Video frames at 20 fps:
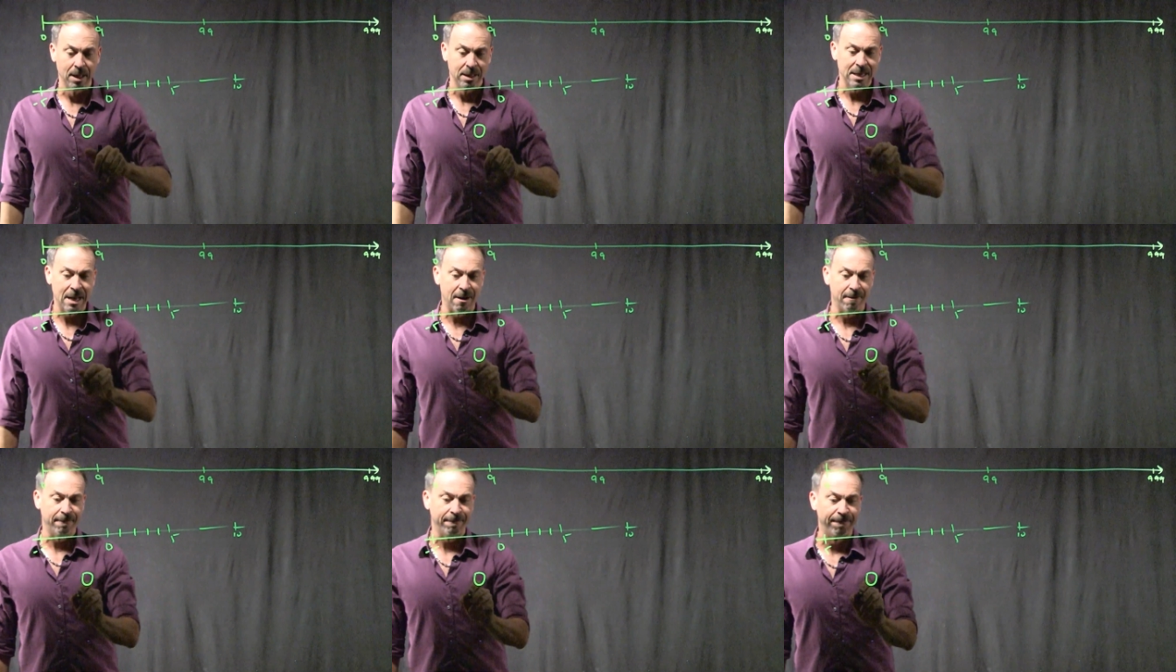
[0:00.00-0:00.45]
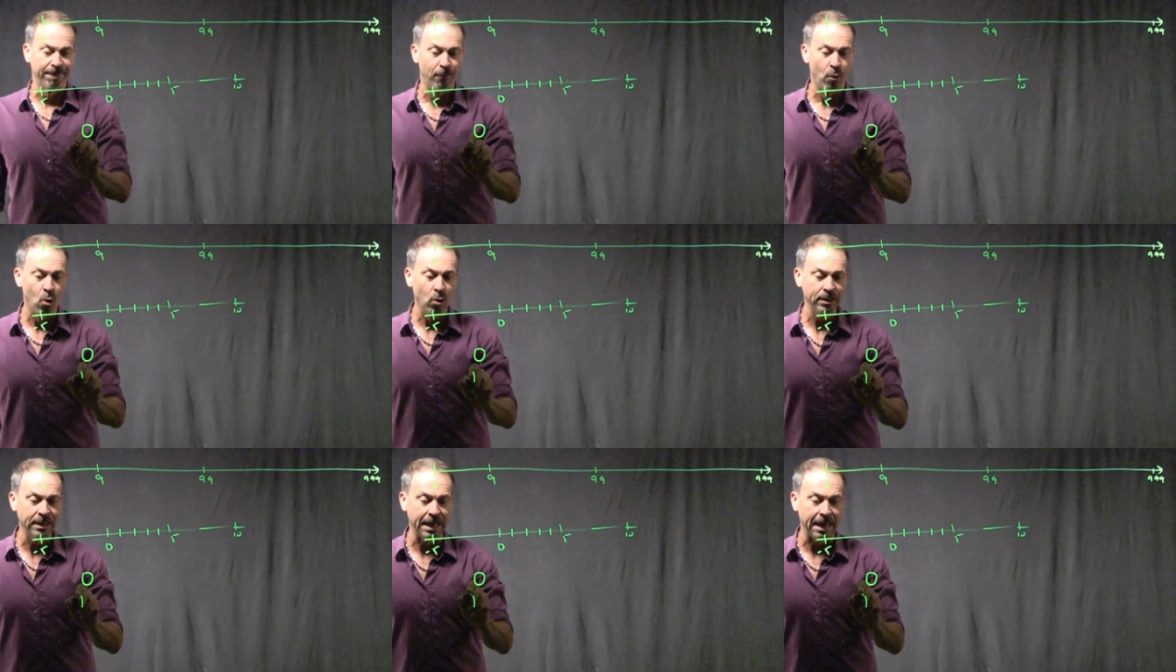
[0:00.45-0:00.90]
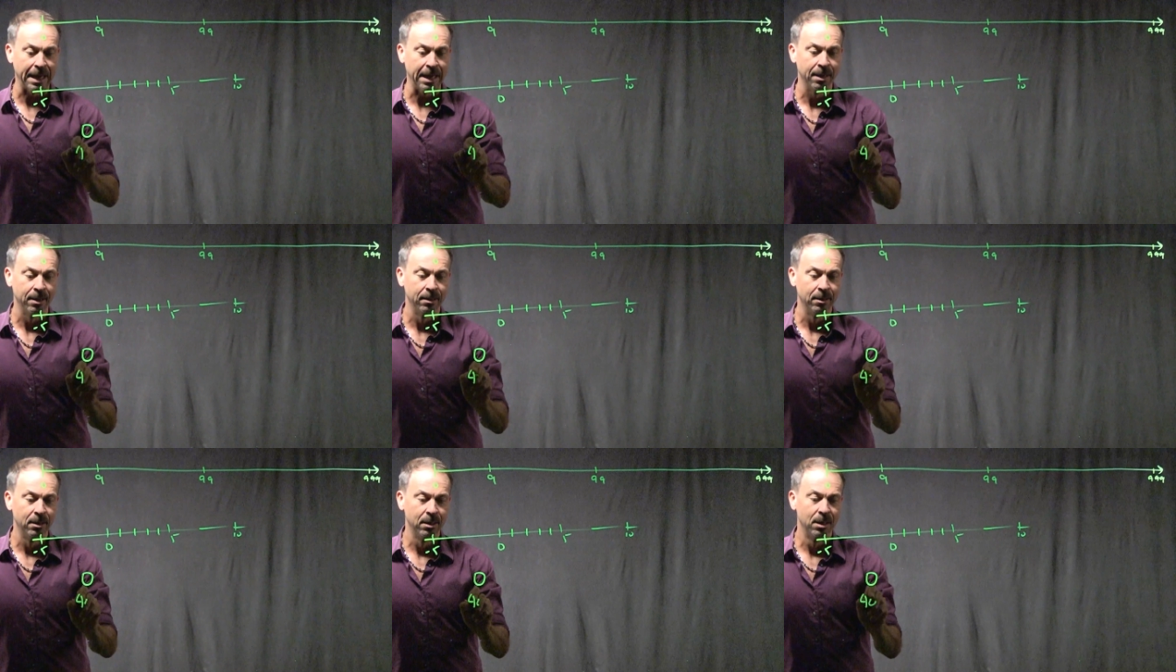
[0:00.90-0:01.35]
Now, 40
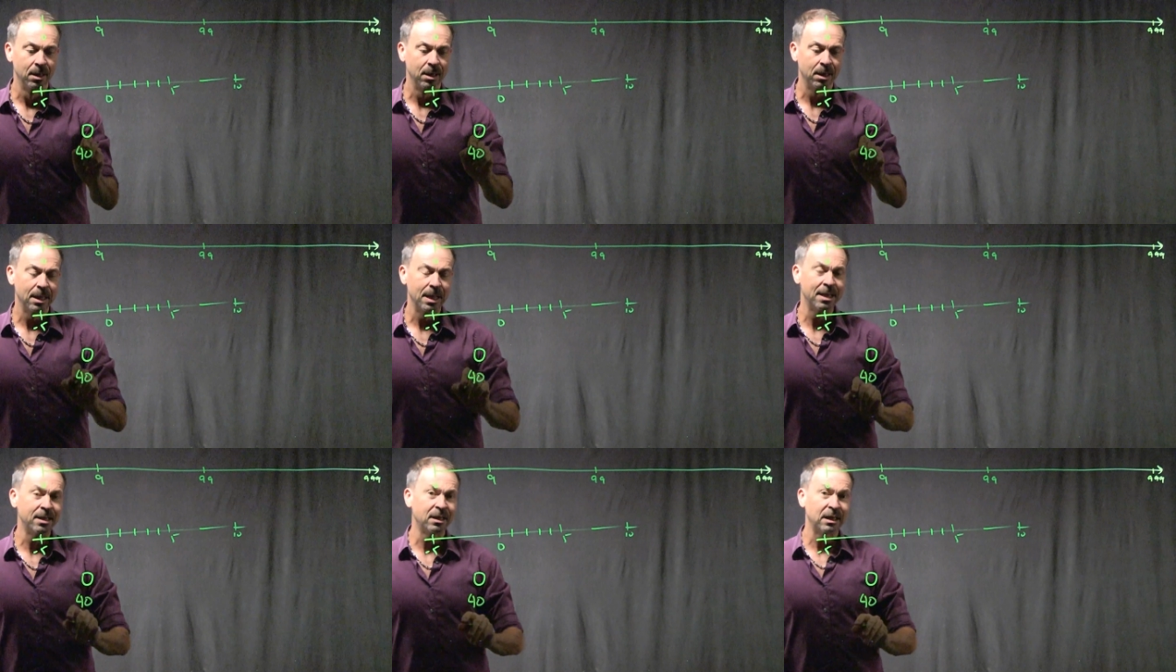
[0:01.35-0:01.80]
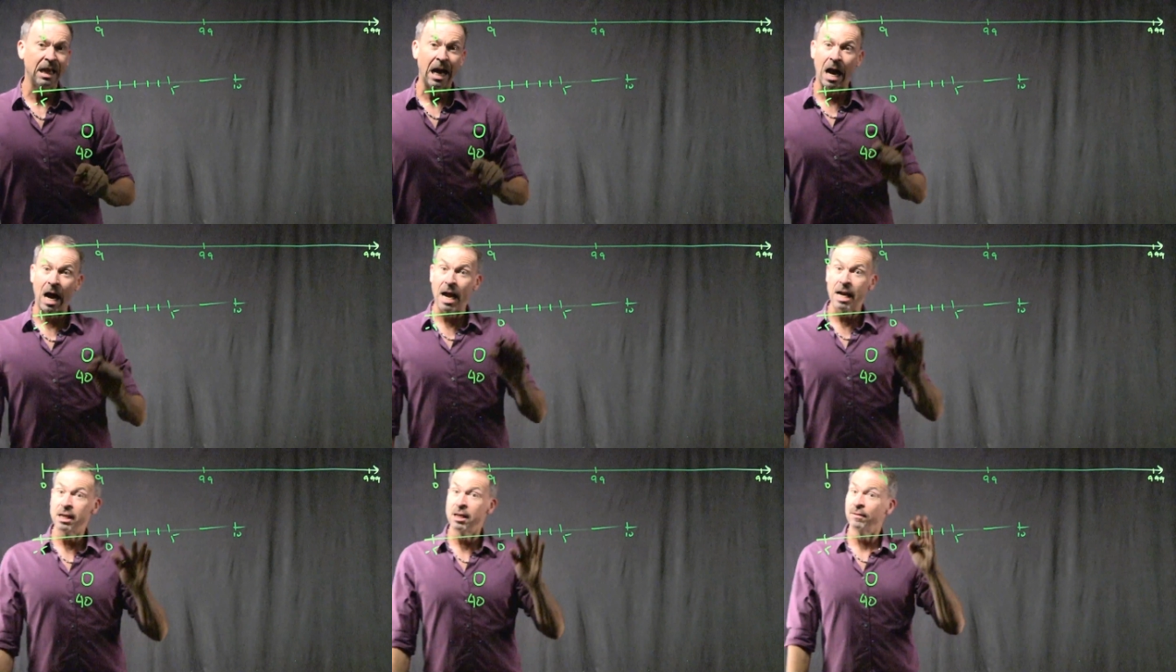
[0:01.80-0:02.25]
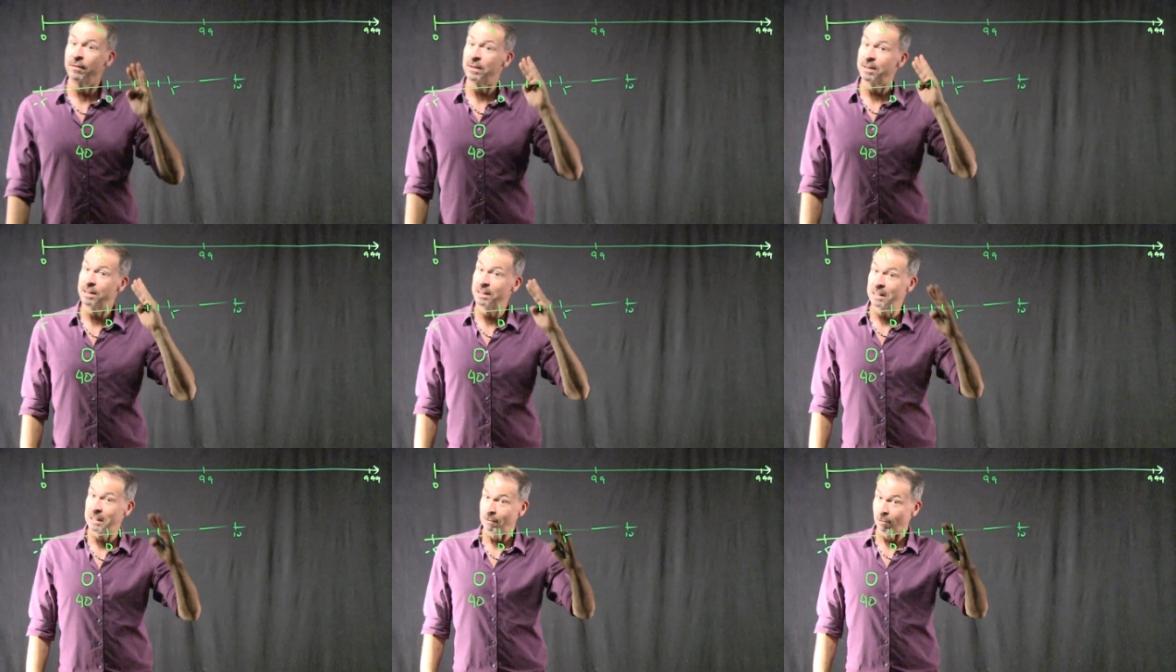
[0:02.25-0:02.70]
is kind of
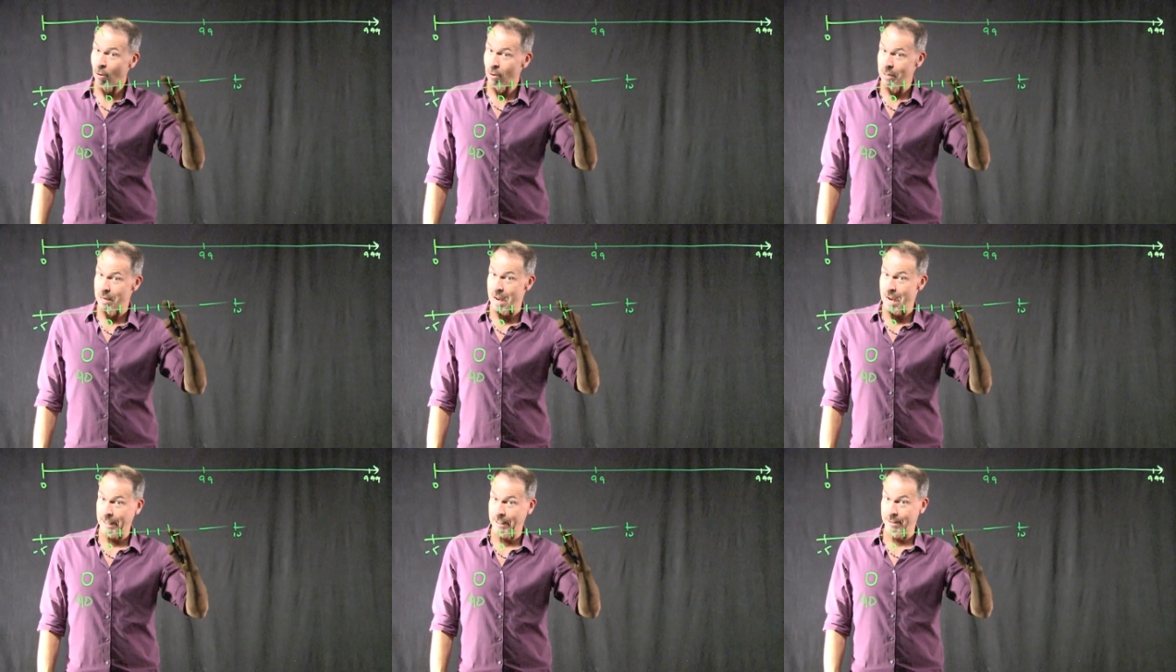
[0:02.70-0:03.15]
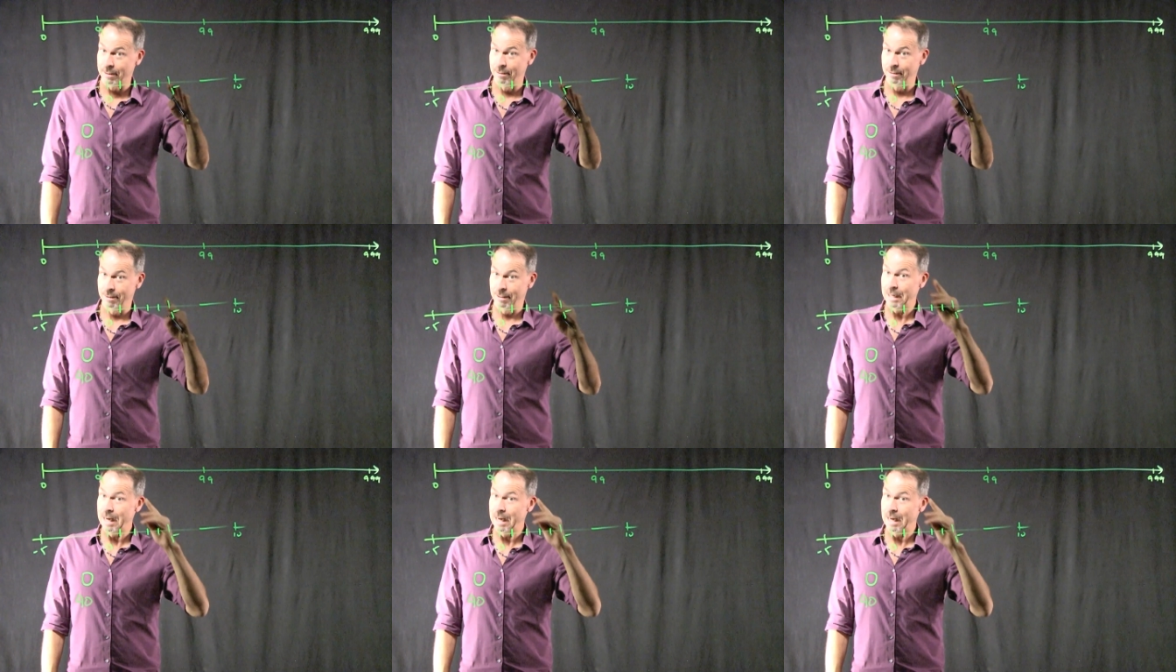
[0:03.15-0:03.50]
zero-like